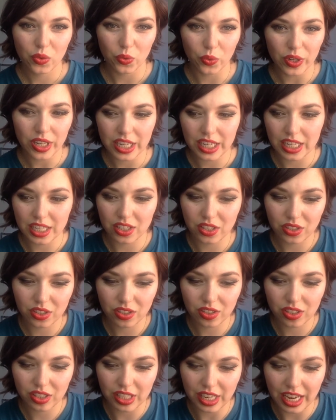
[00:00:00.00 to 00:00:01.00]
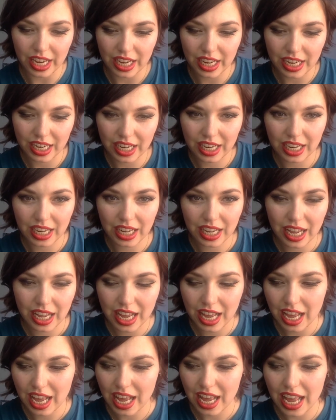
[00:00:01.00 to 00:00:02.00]
we need to say
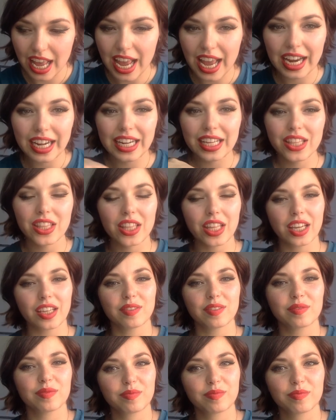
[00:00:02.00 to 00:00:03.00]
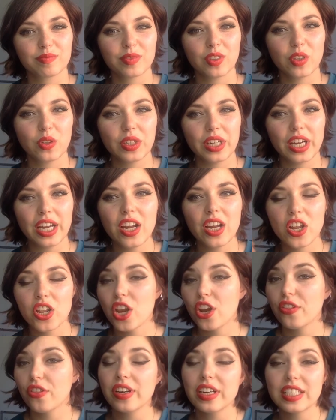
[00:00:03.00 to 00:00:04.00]
anything. Okay?
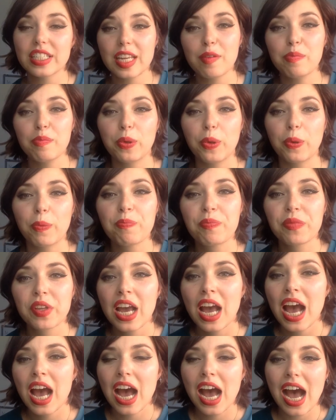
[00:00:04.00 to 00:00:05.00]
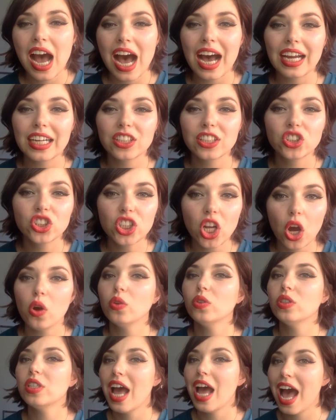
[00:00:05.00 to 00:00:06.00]
Another example. I
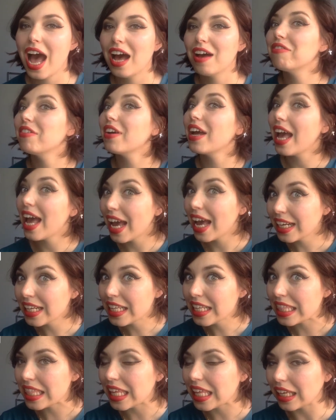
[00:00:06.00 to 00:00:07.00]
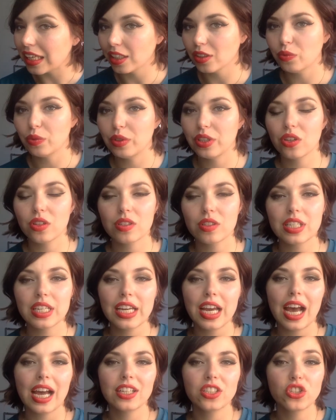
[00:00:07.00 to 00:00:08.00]
don't have anything. We don't
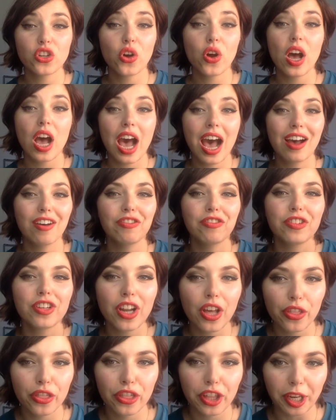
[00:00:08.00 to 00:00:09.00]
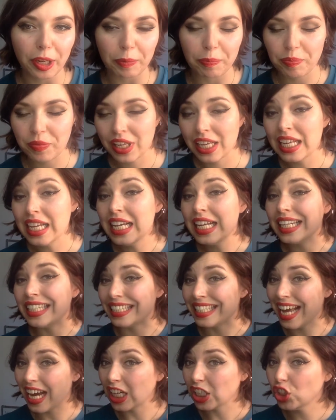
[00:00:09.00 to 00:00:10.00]
say I don't have nothing.
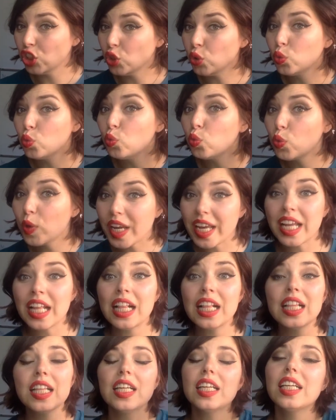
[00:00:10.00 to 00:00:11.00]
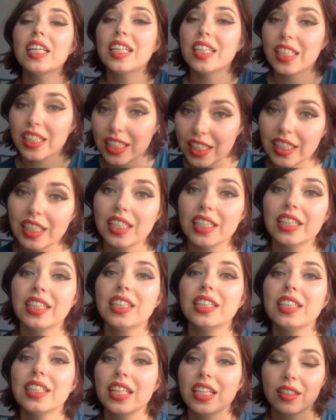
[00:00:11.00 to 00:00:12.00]
Now you will
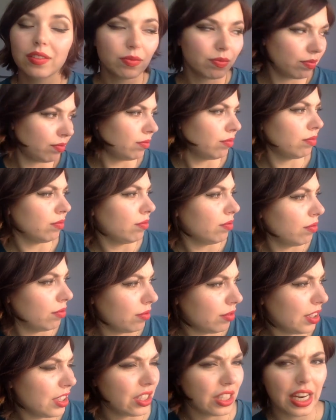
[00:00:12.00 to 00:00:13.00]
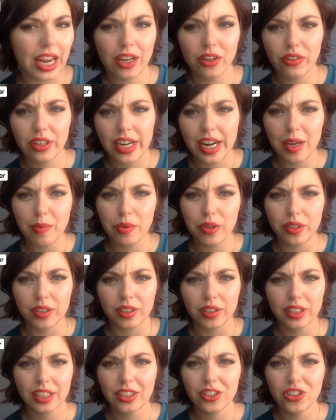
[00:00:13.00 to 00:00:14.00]
hear, there's an angry
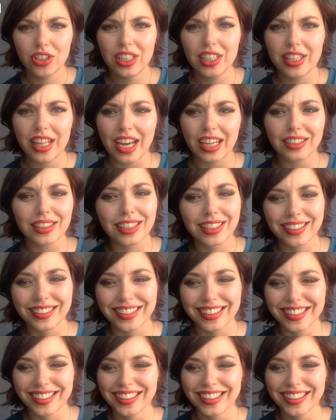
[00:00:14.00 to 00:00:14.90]
neighbor. Can you hear that?